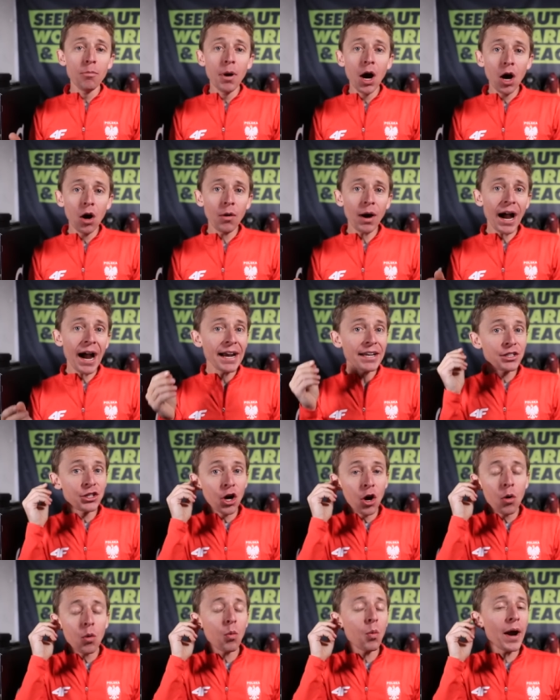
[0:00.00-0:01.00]
Mo, I
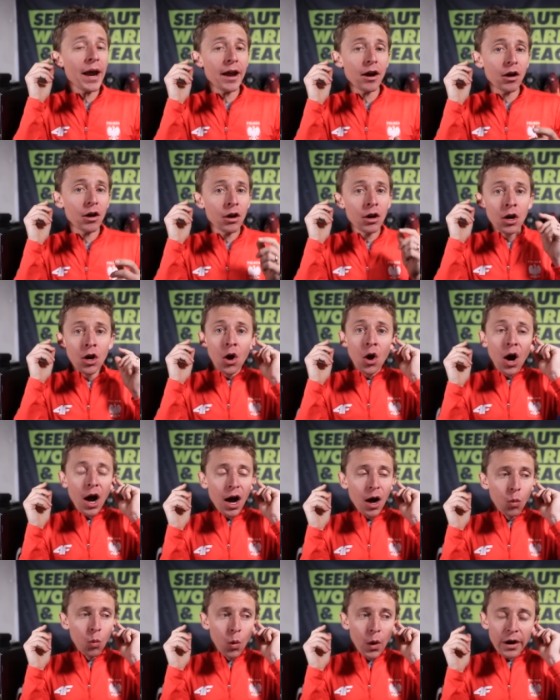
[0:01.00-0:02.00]
don't wear
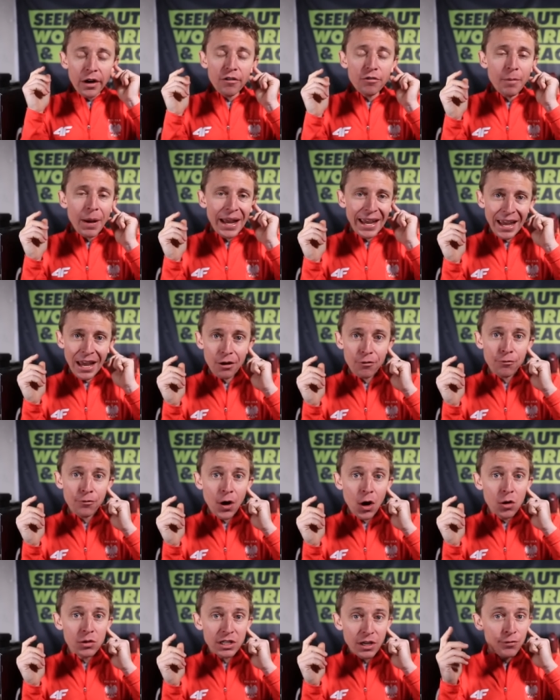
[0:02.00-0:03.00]
uh, one of my headphones.